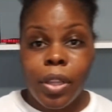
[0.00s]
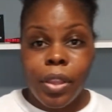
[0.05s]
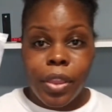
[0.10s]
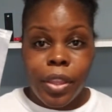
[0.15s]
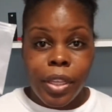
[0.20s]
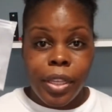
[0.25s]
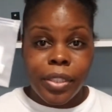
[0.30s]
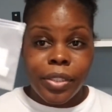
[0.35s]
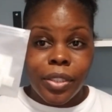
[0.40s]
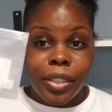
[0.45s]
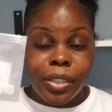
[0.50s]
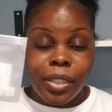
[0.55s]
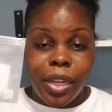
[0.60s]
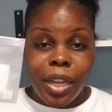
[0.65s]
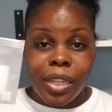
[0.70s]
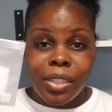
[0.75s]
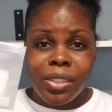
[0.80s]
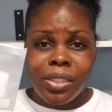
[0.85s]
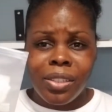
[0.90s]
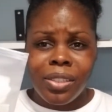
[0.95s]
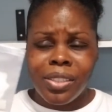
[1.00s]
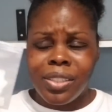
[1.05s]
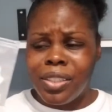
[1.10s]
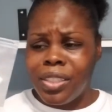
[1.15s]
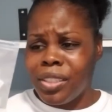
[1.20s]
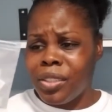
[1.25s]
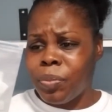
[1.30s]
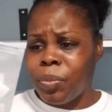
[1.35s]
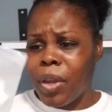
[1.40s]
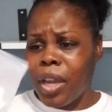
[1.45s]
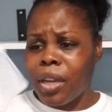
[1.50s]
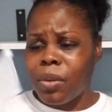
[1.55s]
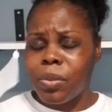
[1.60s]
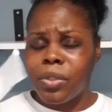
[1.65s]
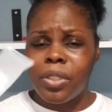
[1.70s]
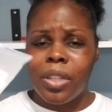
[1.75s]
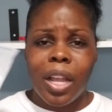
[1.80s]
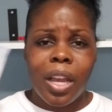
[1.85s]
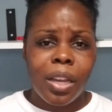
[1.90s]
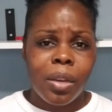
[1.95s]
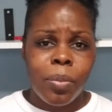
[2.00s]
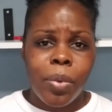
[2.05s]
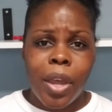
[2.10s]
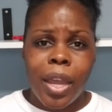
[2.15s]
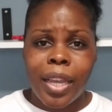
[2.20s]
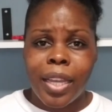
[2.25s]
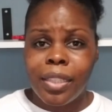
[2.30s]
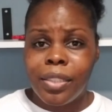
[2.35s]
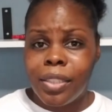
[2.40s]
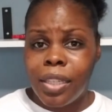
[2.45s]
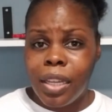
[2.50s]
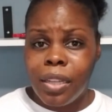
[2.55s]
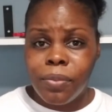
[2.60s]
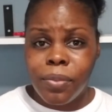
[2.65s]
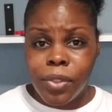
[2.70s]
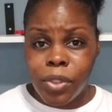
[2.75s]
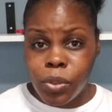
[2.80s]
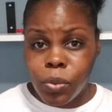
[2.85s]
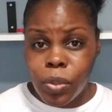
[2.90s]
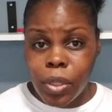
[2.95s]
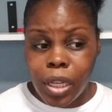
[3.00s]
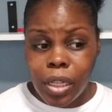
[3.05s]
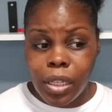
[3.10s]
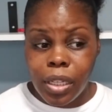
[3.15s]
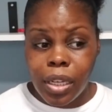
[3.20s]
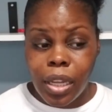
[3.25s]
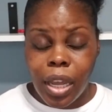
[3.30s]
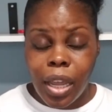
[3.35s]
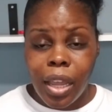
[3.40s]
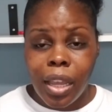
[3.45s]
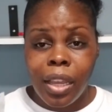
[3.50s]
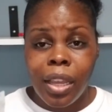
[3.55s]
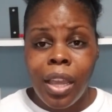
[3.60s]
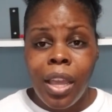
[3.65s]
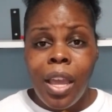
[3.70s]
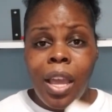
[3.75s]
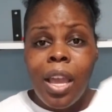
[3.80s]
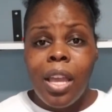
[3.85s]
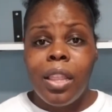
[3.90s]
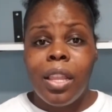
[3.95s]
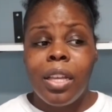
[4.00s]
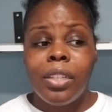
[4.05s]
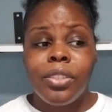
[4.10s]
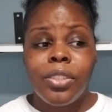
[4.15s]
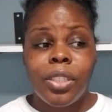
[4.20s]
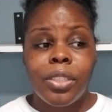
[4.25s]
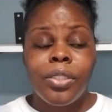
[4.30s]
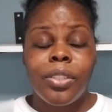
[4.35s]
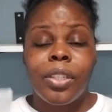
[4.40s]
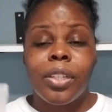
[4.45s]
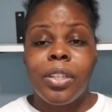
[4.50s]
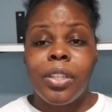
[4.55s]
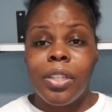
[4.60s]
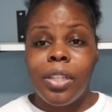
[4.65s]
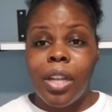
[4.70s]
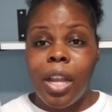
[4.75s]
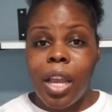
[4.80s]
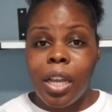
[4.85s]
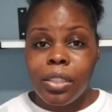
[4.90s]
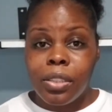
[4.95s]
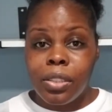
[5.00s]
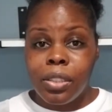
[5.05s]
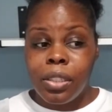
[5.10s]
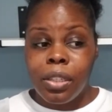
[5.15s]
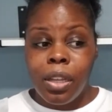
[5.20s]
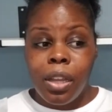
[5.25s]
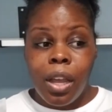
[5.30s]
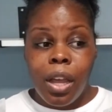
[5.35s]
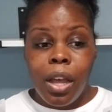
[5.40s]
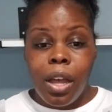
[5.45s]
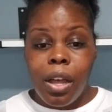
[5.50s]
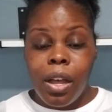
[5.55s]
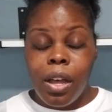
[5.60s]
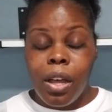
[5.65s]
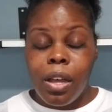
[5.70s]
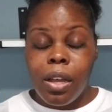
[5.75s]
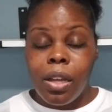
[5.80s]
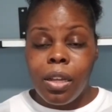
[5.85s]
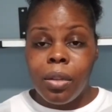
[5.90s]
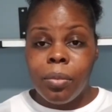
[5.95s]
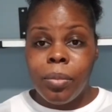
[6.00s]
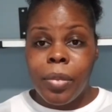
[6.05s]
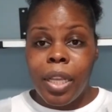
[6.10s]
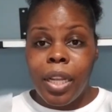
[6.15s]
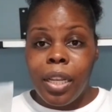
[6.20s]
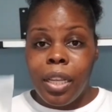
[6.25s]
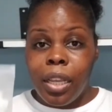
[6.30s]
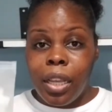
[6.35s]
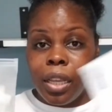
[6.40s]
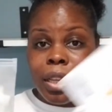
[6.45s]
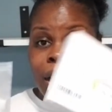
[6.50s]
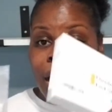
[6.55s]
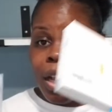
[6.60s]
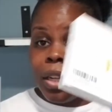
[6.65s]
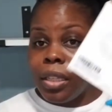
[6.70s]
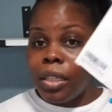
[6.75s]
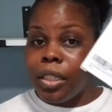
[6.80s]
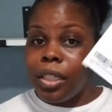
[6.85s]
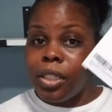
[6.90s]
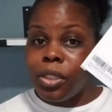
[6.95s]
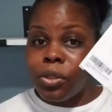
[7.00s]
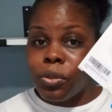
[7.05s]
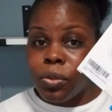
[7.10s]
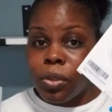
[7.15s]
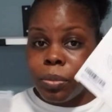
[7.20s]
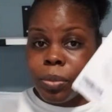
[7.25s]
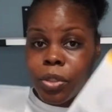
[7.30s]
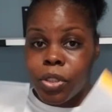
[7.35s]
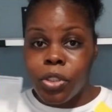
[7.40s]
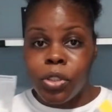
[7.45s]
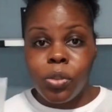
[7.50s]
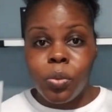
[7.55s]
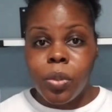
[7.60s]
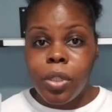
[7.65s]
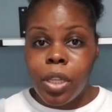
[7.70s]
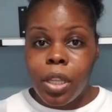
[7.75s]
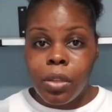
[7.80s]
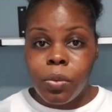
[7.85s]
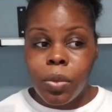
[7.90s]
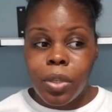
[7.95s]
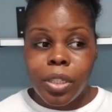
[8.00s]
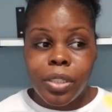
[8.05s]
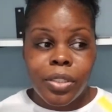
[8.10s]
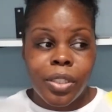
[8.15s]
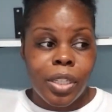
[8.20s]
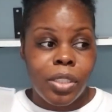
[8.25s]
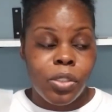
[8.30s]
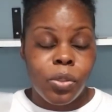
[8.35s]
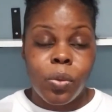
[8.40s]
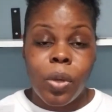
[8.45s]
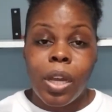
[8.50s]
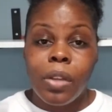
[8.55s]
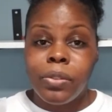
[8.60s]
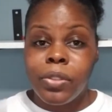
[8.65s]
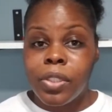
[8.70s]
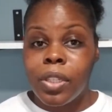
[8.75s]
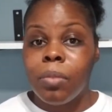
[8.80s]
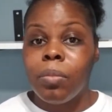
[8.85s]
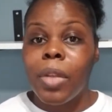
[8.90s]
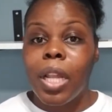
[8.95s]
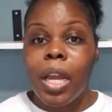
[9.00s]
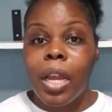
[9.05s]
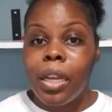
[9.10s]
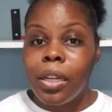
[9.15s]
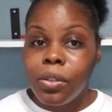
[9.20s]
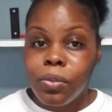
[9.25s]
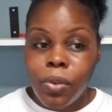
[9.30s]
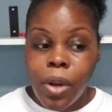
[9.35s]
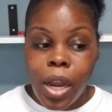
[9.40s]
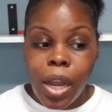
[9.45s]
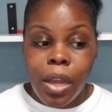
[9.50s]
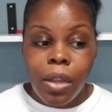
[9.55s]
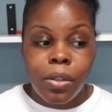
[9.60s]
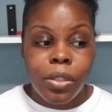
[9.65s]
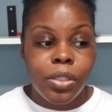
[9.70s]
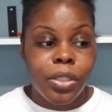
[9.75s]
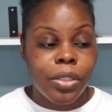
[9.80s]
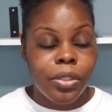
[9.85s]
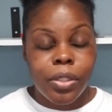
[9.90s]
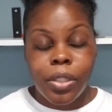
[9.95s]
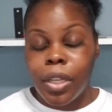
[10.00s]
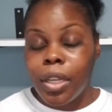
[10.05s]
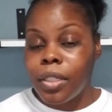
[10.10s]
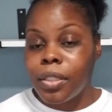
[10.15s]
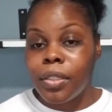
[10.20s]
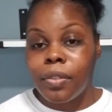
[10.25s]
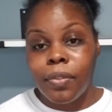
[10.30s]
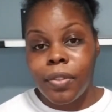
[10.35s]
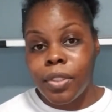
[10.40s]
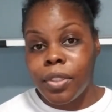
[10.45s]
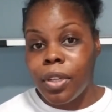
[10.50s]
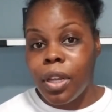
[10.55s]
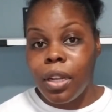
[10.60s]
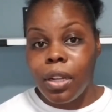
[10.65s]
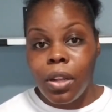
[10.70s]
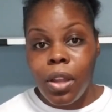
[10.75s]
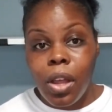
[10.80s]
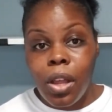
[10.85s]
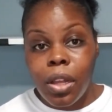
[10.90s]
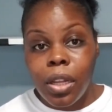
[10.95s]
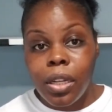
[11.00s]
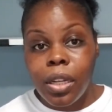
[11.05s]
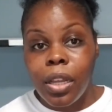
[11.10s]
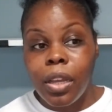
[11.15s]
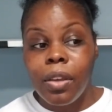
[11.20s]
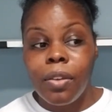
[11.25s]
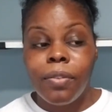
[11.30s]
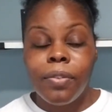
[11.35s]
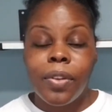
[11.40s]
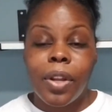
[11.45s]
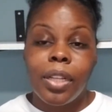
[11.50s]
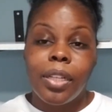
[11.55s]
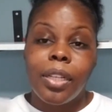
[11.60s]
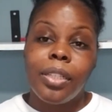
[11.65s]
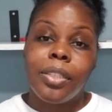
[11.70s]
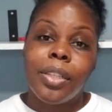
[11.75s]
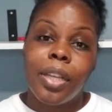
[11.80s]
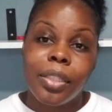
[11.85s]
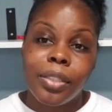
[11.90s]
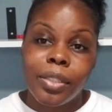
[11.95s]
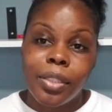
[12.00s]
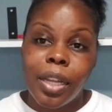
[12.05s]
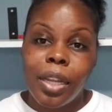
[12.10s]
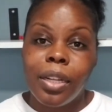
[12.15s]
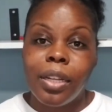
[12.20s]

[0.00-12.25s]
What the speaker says: these connectors. This pack was like a pack of 10 for $2.99, and that's just to connect any LED strips to another one, because I do have some lying around, and just in case if it's not long enough and I need to extend